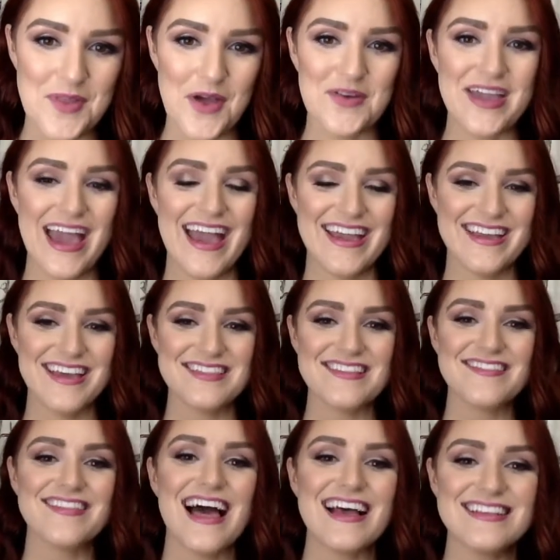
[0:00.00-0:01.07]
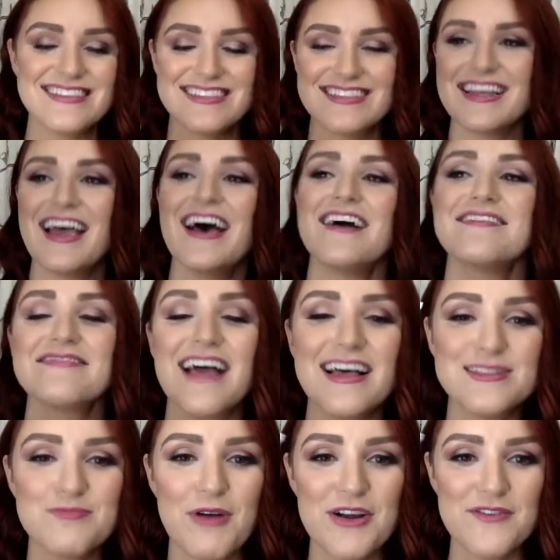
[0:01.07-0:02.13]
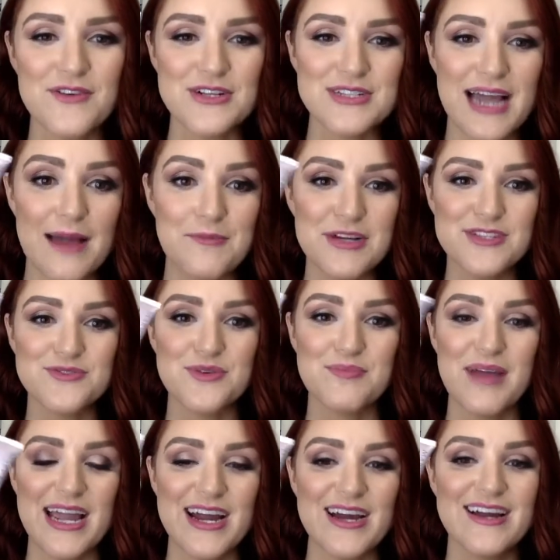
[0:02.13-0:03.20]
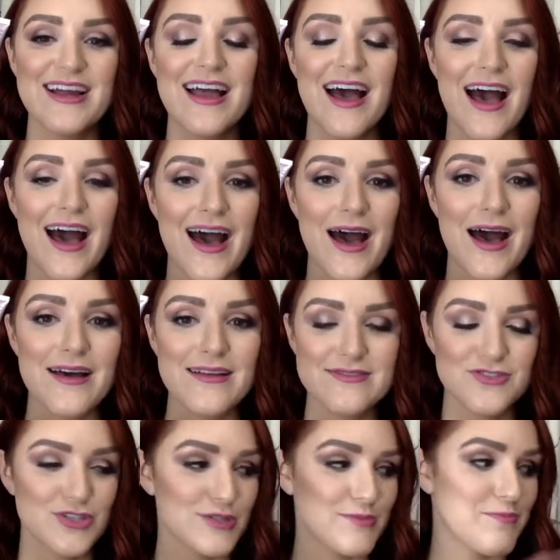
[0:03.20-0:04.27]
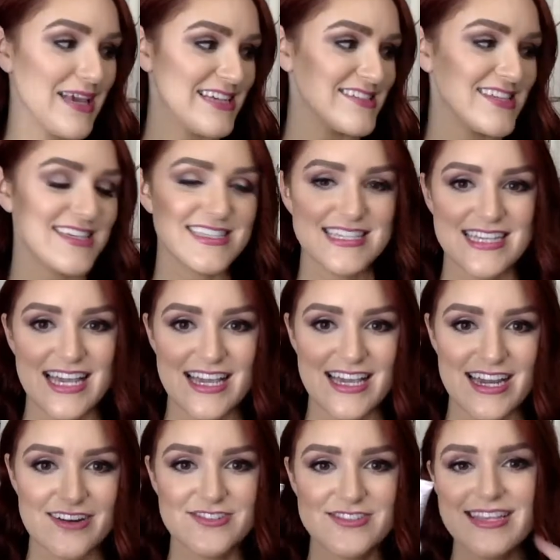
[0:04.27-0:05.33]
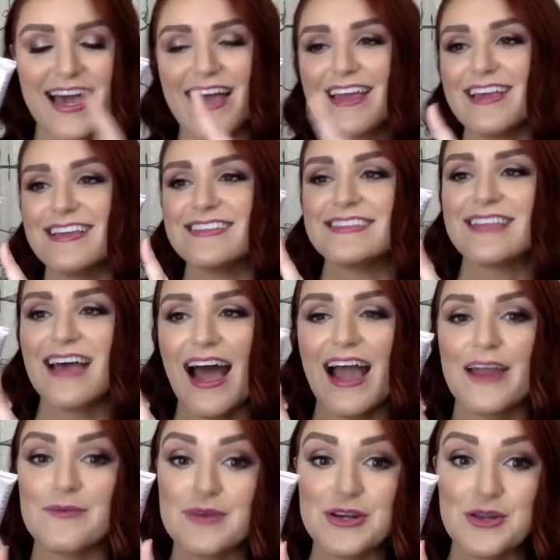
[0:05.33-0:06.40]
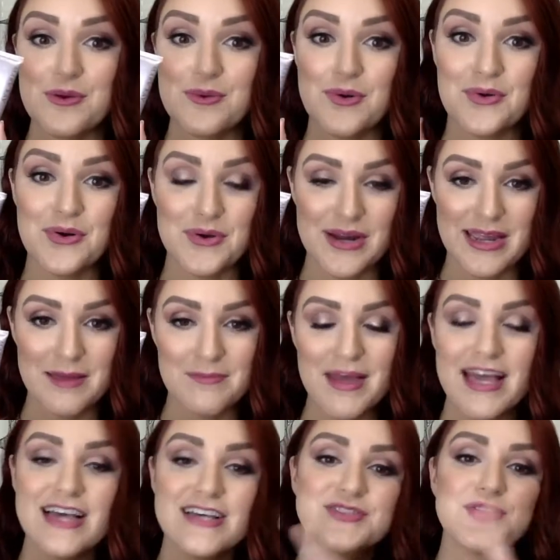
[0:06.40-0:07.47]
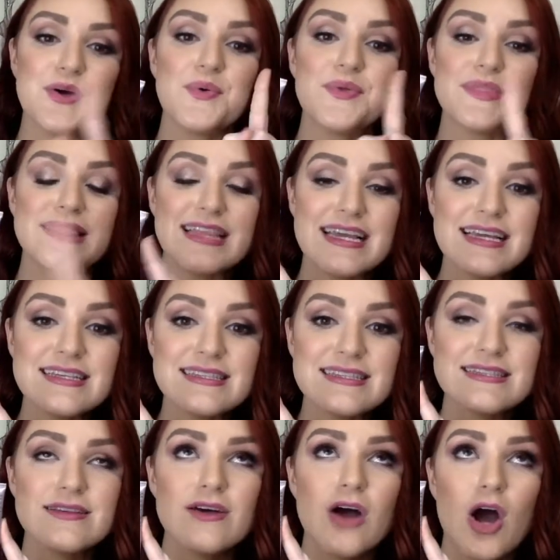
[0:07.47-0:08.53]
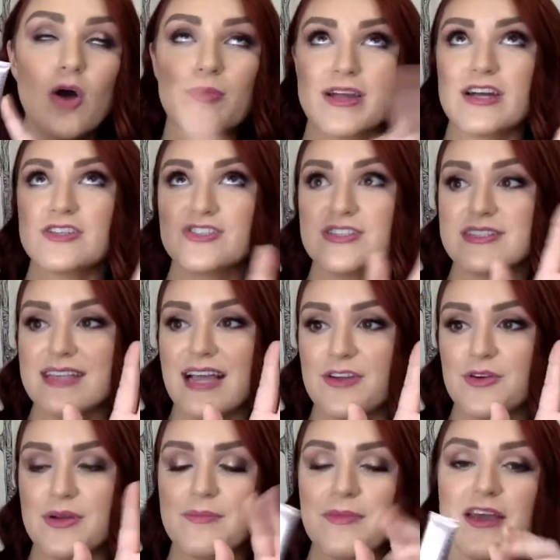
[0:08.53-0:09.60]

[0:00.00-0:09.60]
Okay, and the last last part of our TimeWise repair, uh, just basic skincare set is the eye renewal cream. So this, oh my gosh, this eye cream.